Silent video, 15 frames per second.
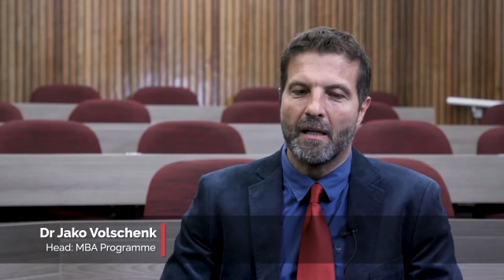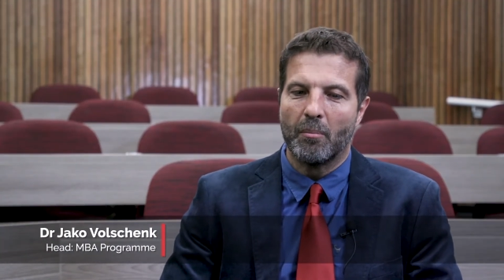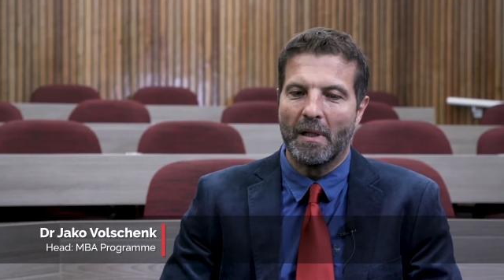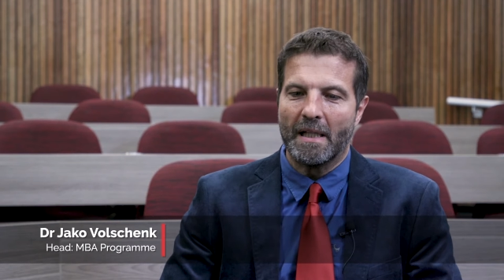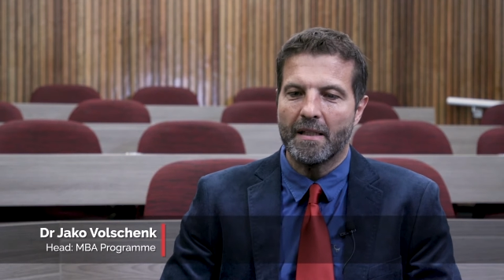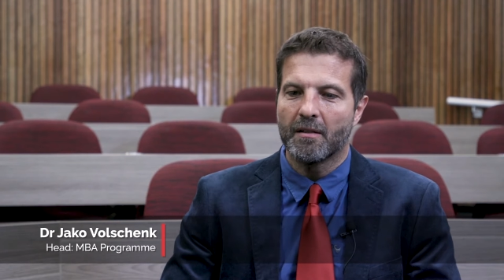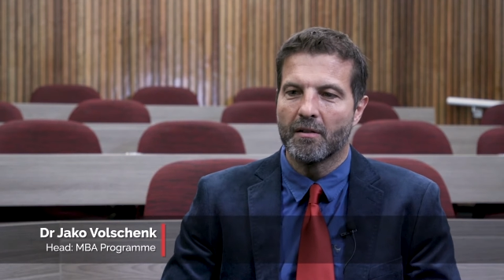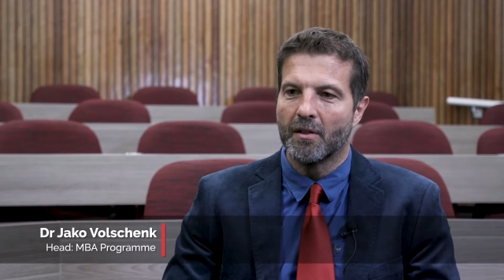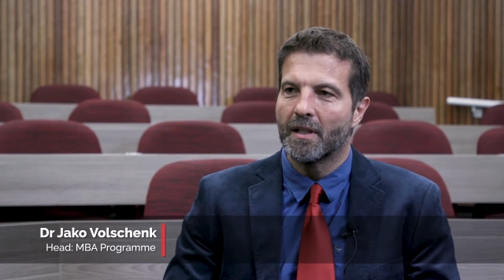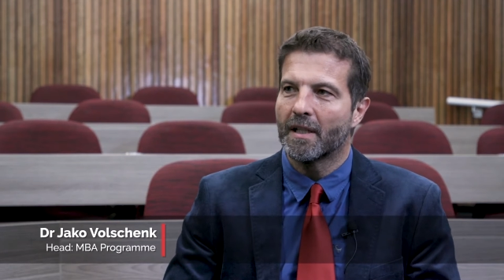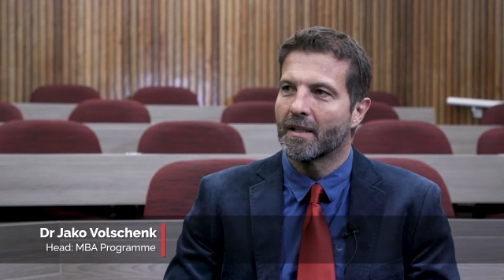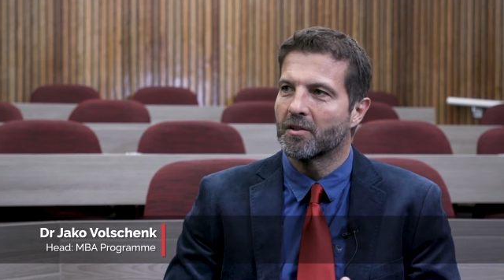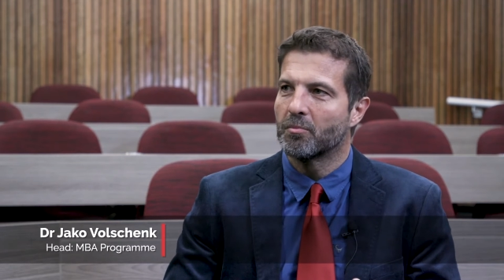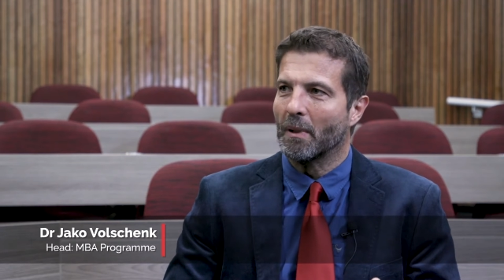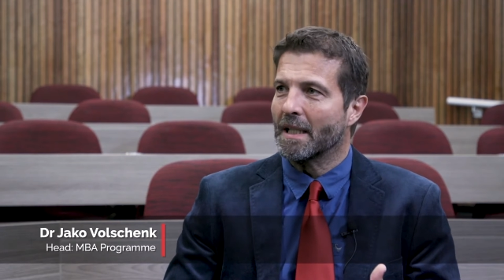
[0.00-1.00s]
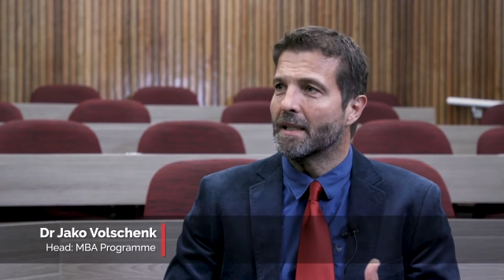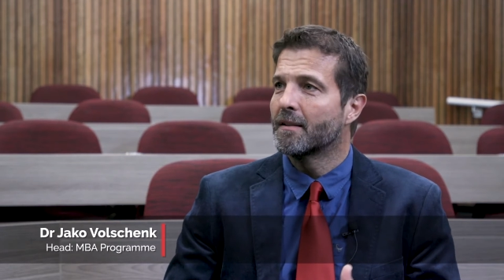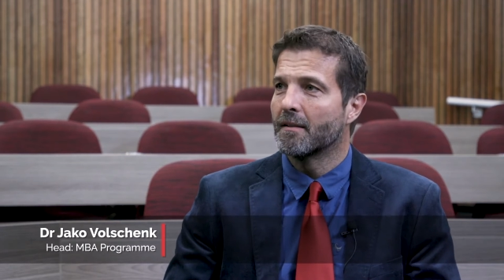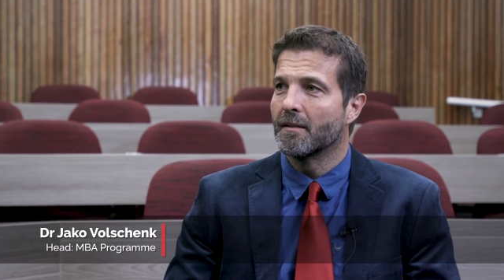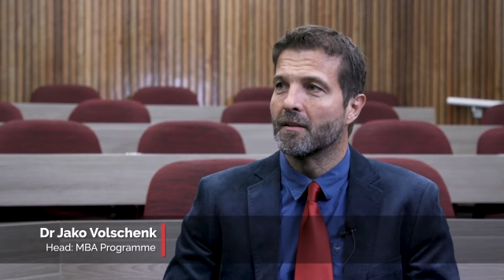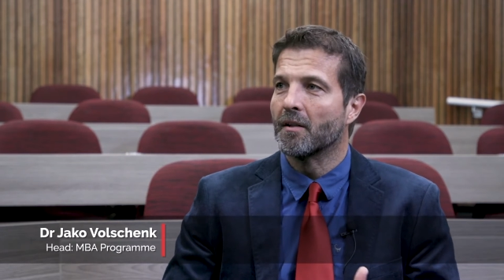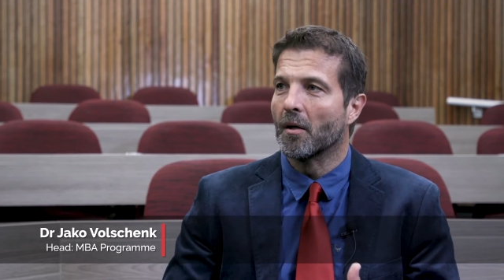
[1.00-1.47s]
Blended learning is
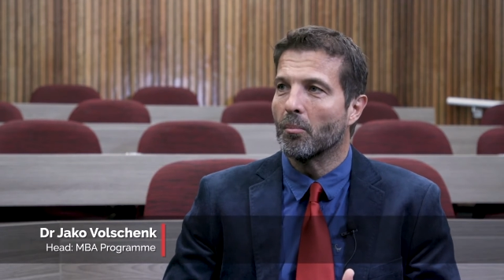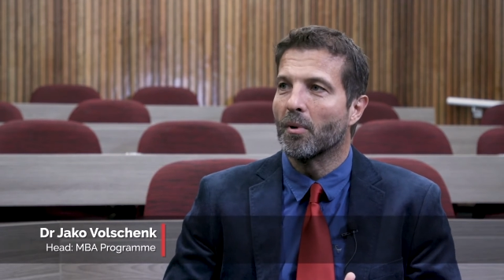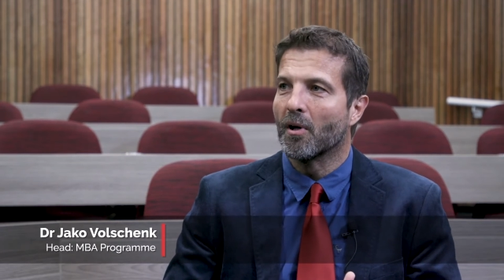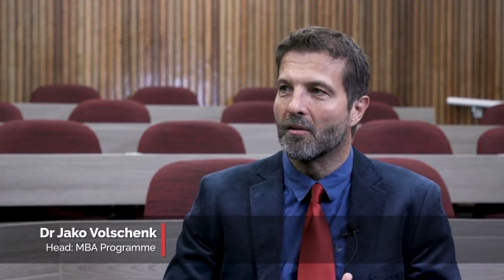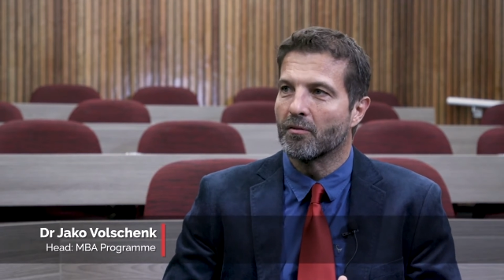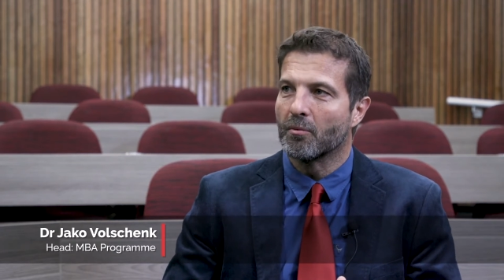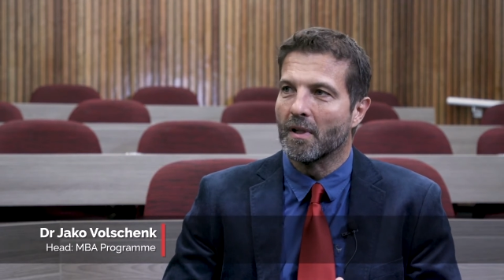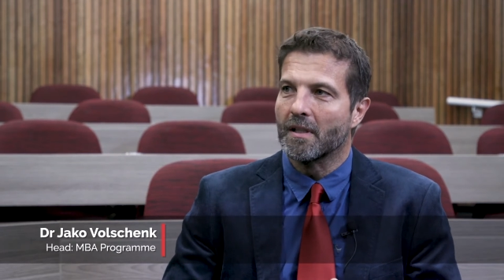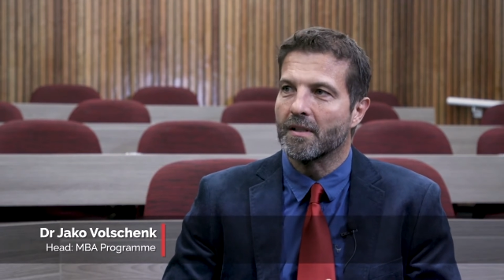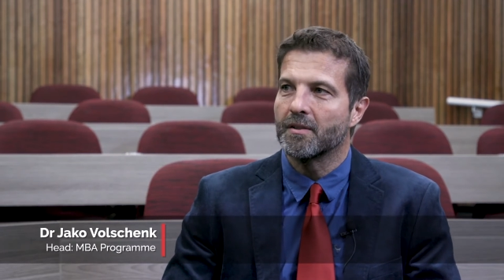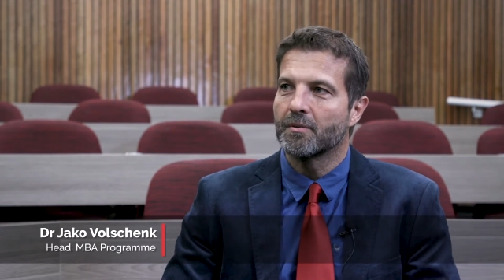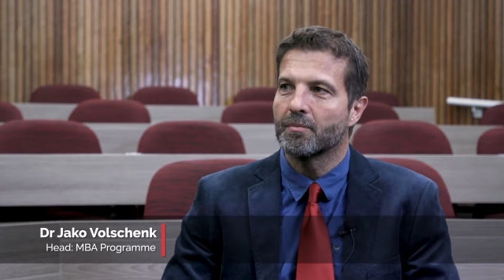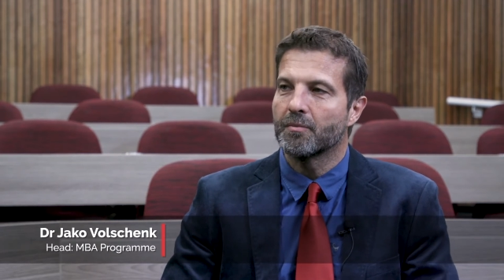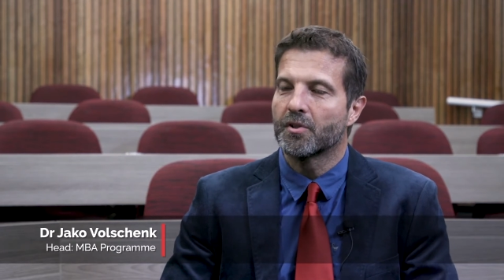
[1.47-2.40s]
blended in a number of ways.